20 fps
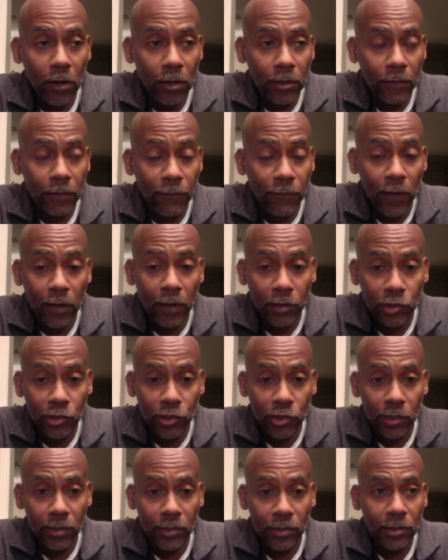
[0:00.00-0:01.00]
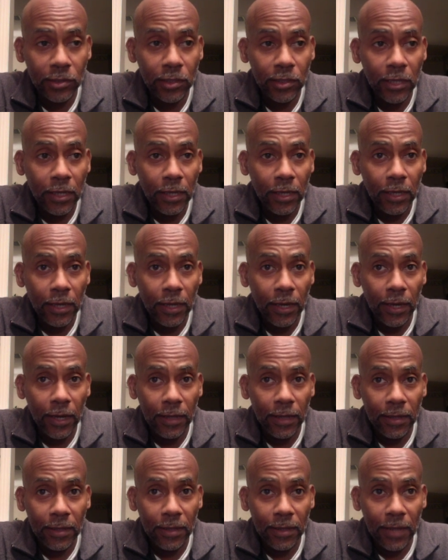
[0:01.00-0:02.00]
functions
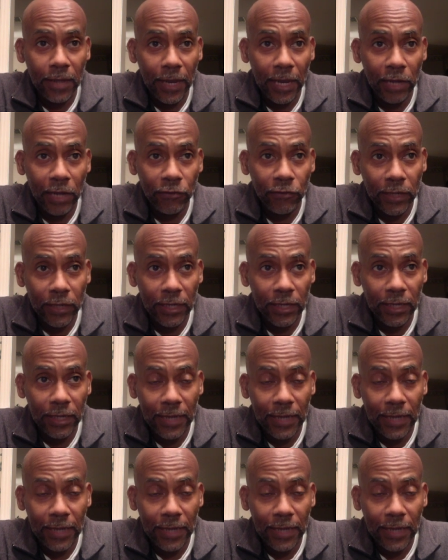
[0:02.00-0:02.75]
and the intricate